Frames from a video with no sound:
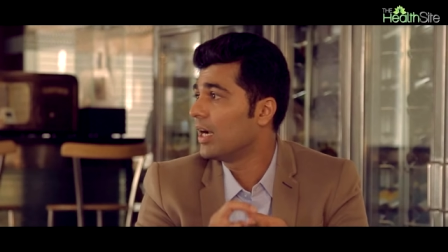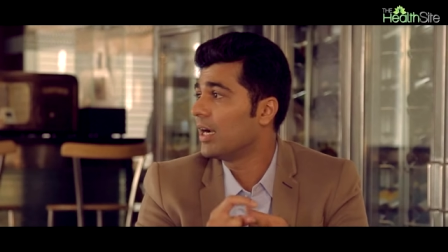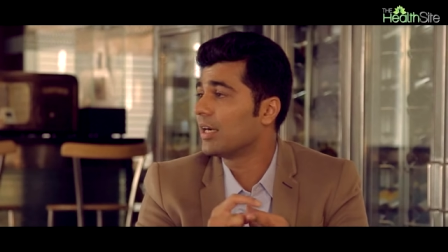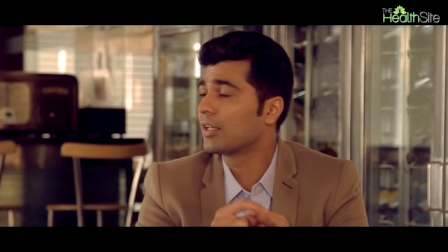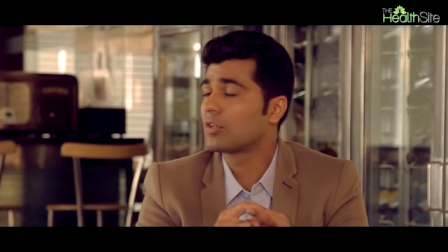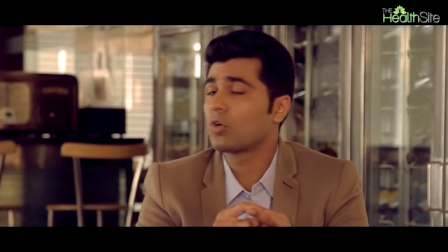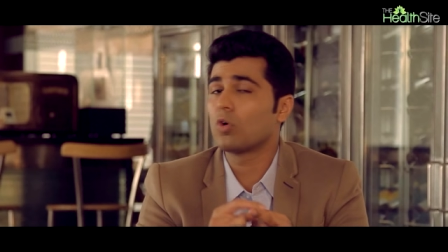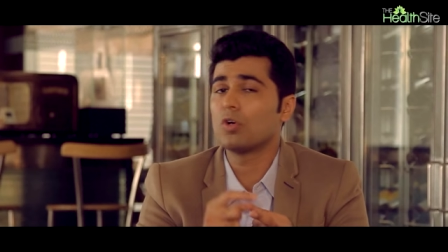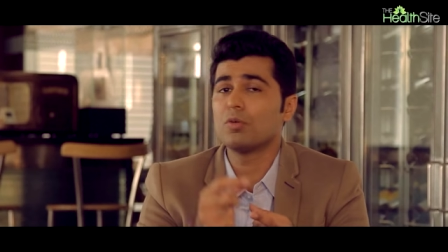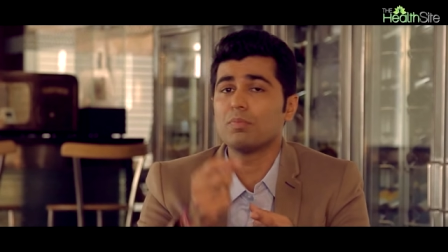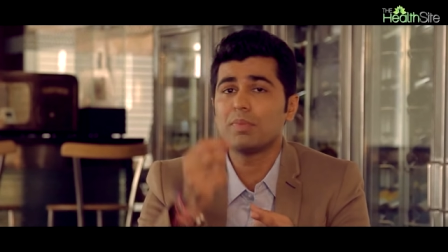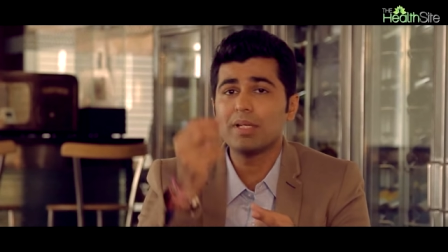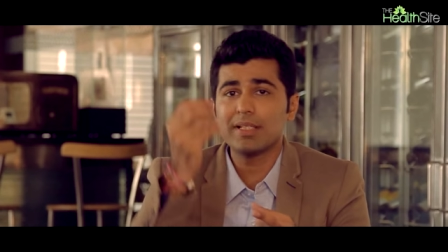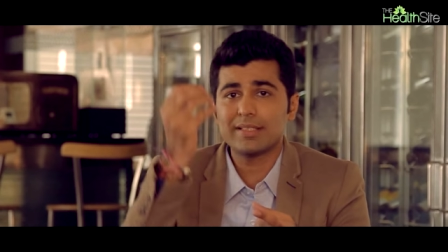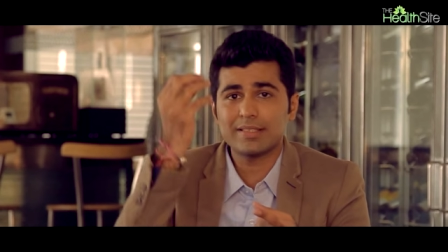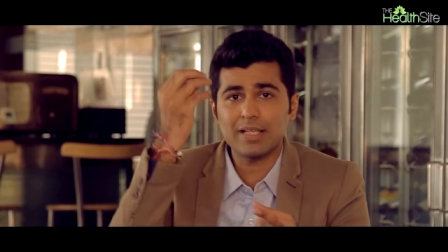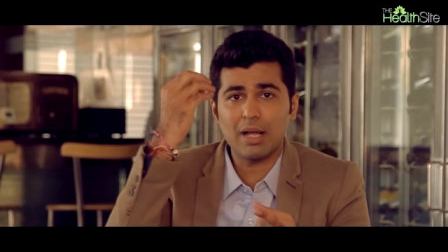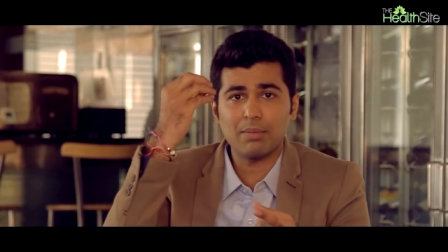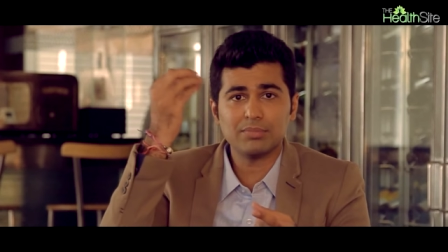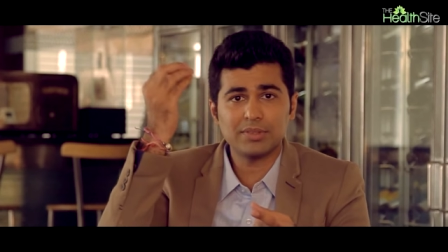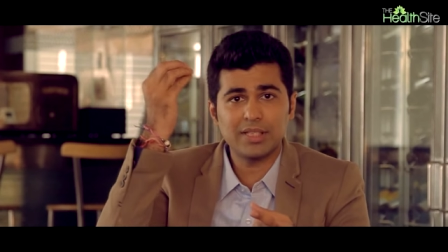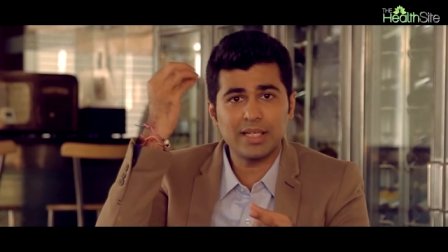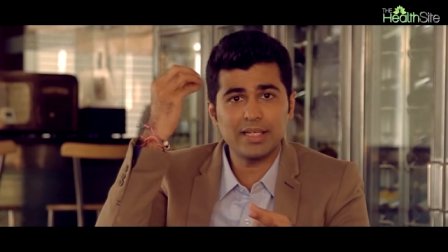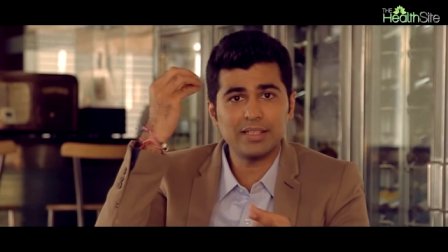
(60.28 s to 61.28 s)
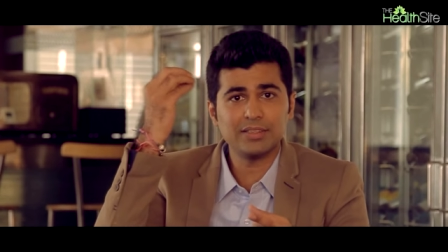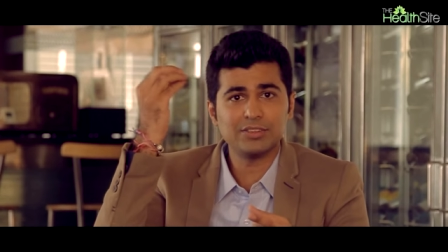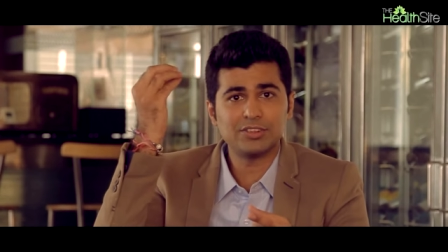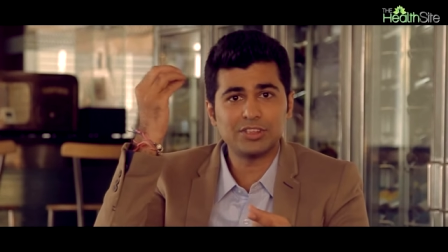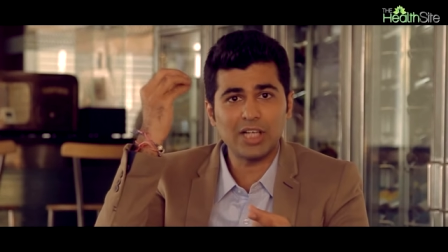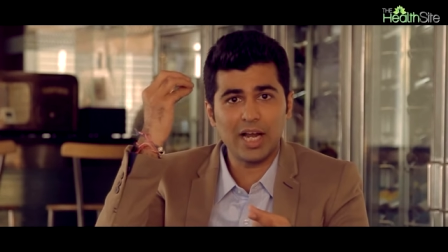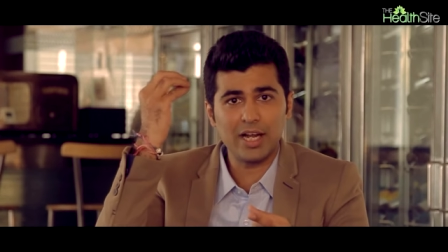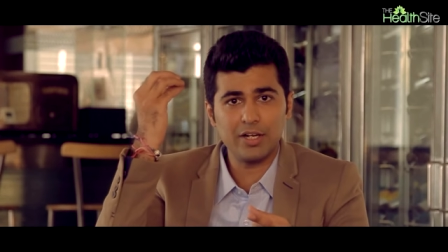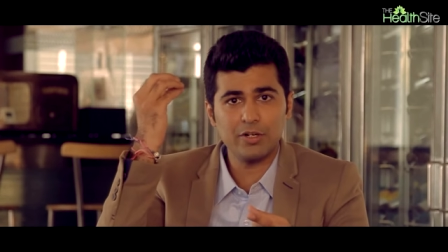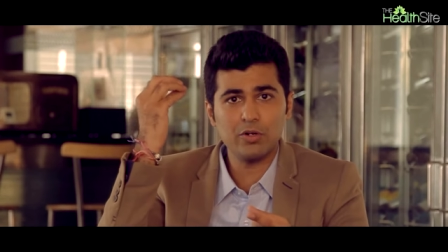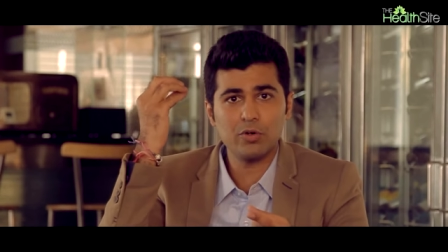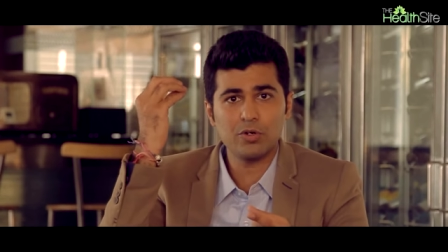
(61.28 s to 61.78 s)
it could be something
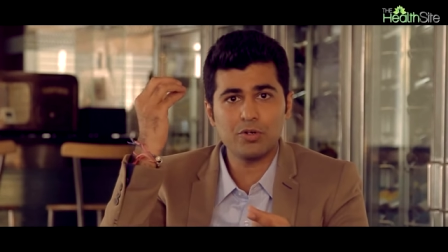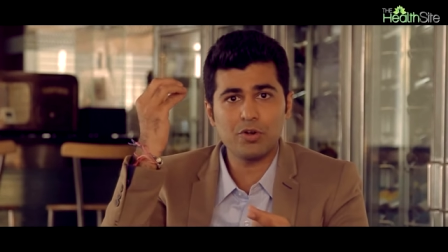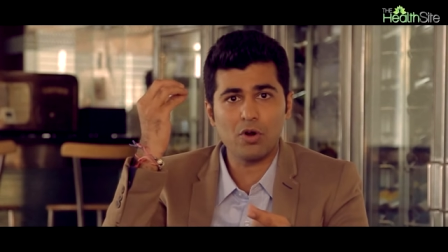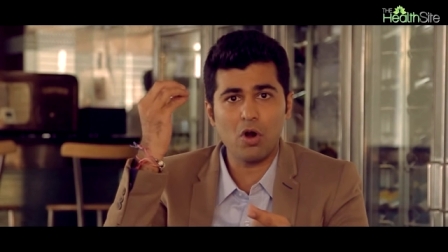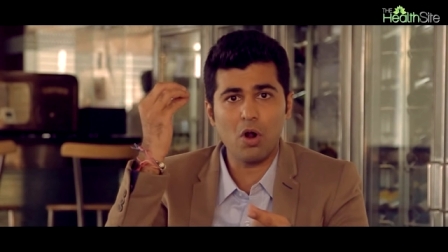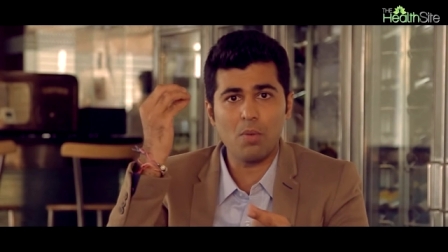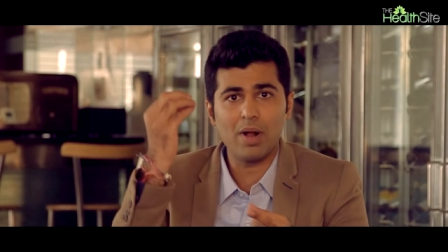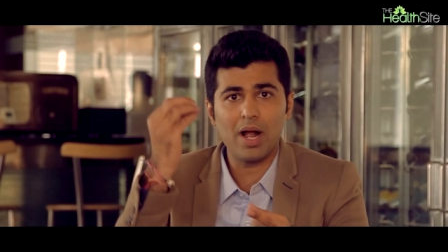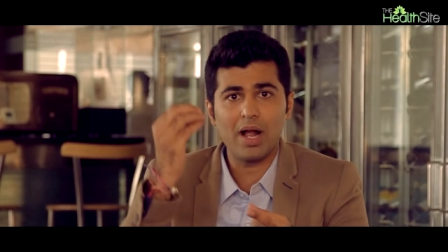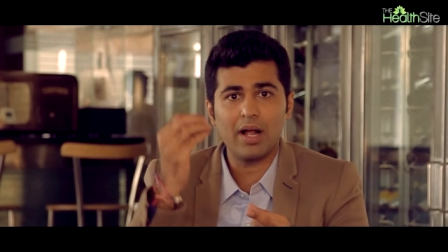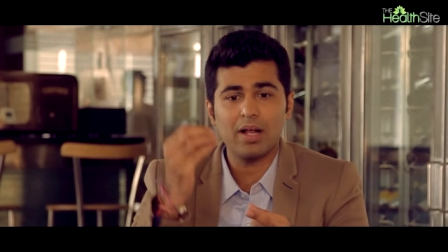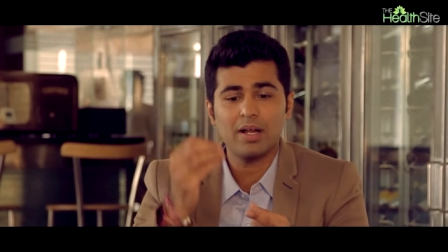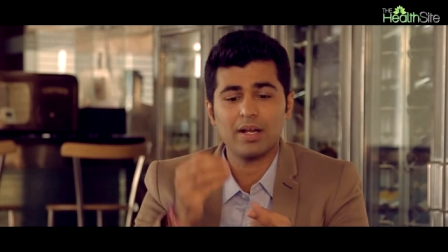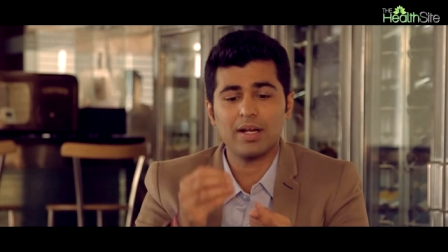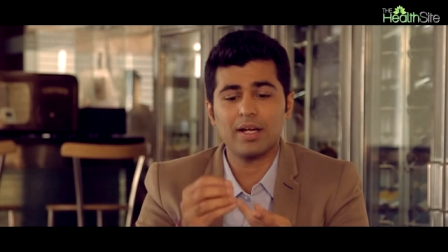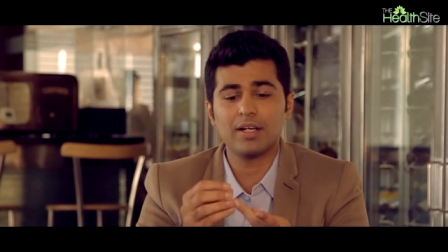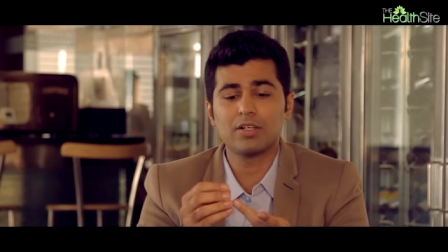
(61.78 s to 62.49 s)
childhood trauma,